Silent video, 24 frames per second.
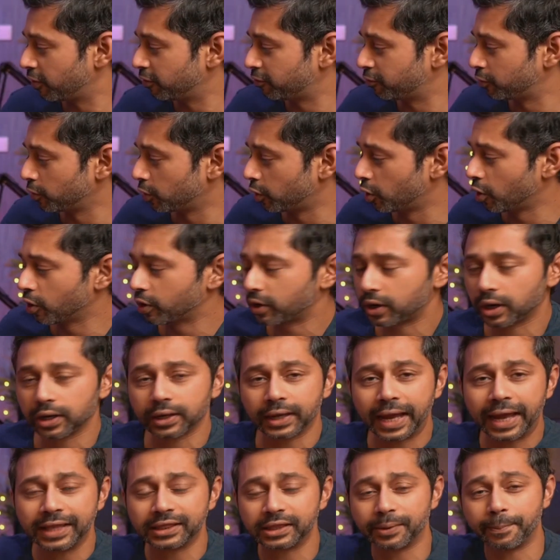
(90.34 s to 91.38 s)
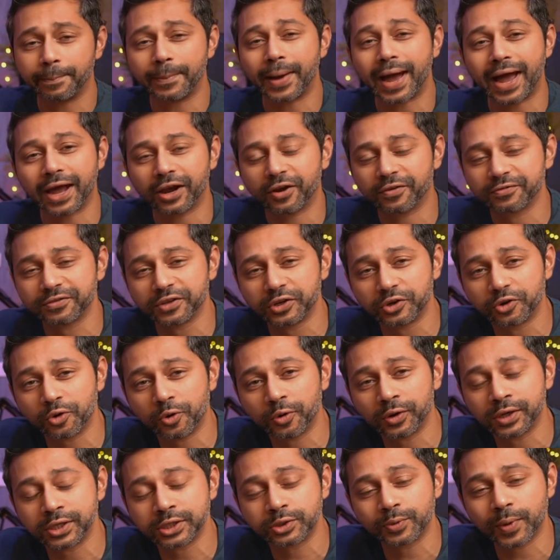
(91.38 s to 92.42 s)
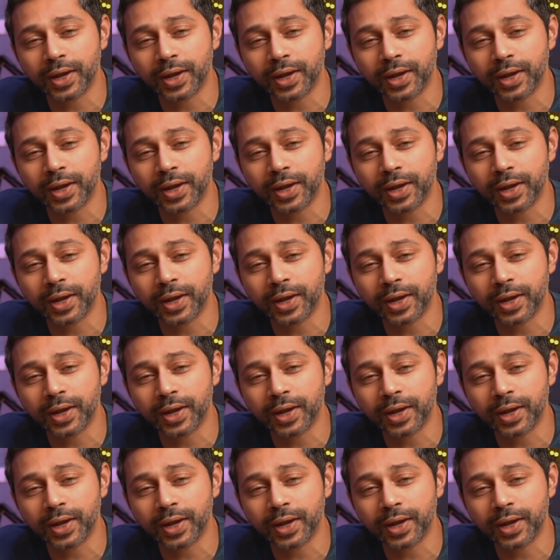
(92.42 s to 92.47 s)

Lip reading: if you look at the back of the drone as